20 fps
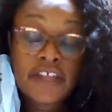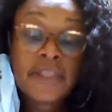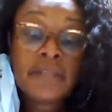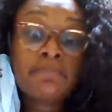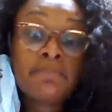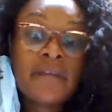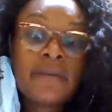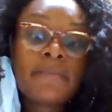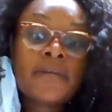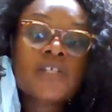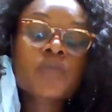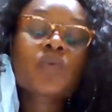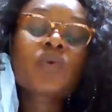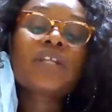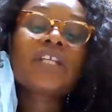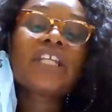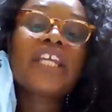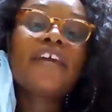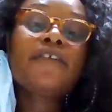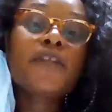the members
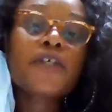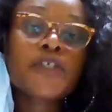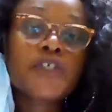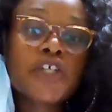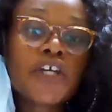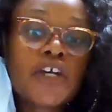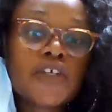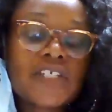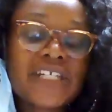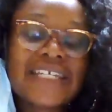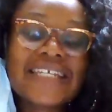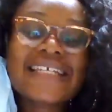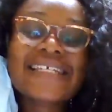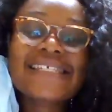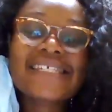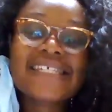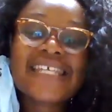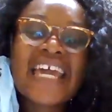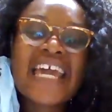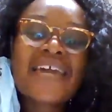will leave the church in the
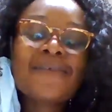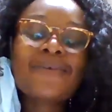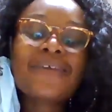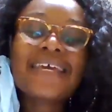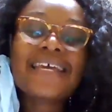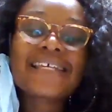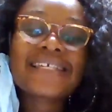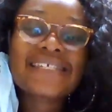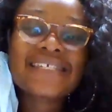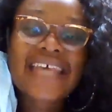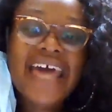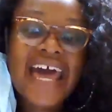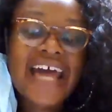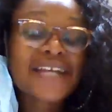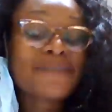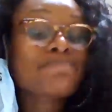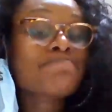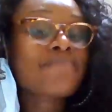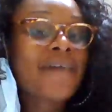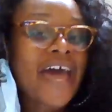same
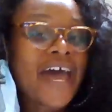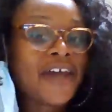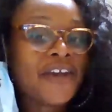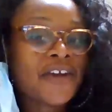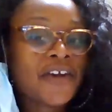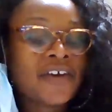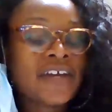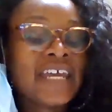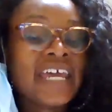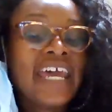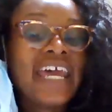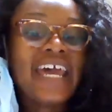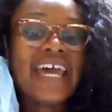exact manner,